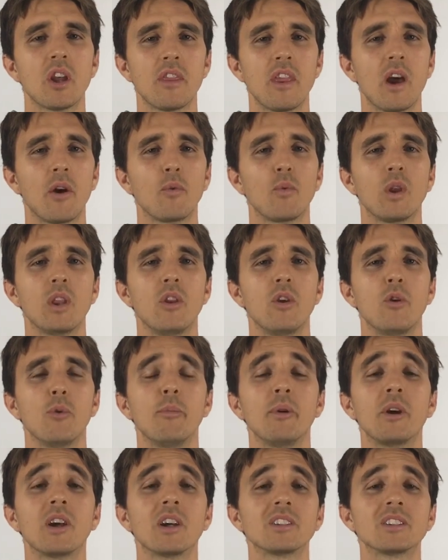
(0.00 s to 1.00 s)
that with you
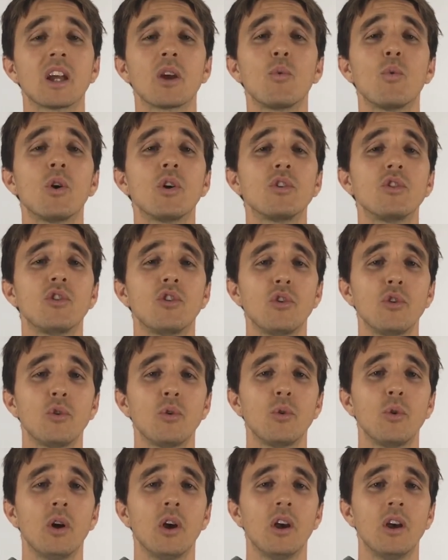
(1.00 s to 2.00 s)
because I want
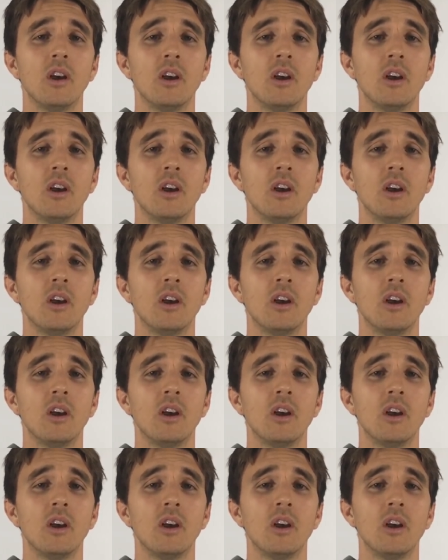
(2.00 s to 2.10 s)
you